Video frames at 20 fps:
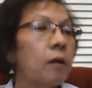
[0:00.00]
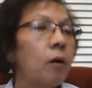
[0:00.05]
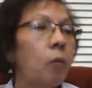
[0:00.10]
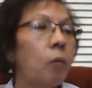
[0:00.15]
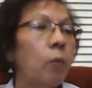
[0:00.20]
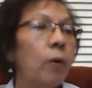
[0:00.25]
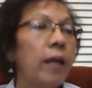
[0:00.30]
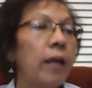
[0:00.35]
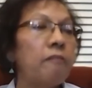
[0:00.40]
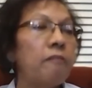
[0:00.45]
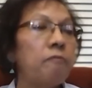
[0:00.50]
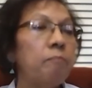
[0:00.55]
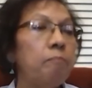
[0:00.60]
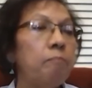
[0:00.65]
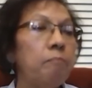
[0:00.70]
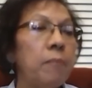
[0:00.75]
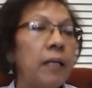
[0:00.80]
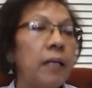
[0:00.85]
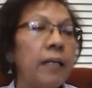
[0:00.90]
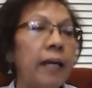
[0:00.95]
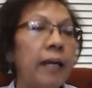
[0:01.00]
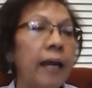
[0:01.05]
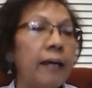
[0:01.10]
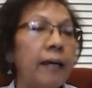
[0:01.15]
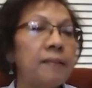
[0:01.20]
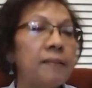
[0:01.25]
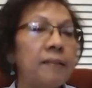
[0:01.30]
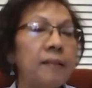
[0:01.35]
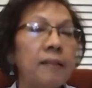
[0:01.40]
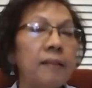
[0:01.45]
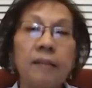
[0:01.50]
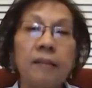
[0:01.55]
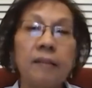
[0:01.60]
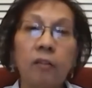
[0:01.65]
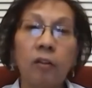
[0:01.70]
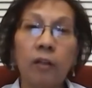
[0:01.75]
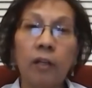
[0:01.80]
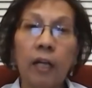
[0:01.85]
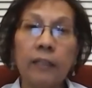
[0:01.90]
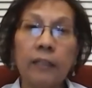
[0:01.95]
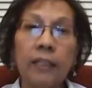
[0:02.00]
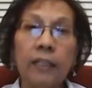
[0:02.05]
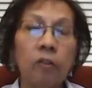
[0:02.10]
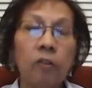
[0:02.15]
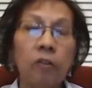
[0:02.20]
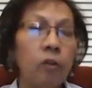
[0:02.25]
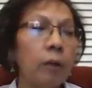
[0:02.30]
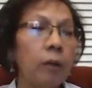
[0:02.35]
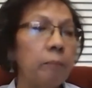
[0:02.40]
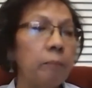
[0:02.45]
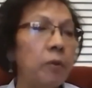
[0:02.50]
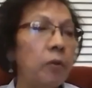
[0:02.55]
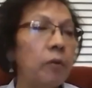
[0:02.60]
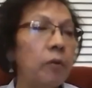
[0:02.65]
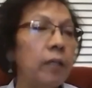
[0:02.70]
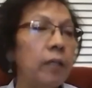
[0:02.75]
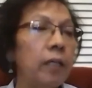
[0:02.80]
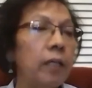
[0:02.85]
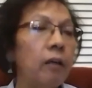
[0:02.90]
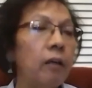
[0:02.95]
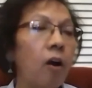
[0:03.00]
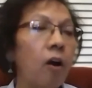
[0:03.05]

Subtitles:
We have many assets in our Latino community.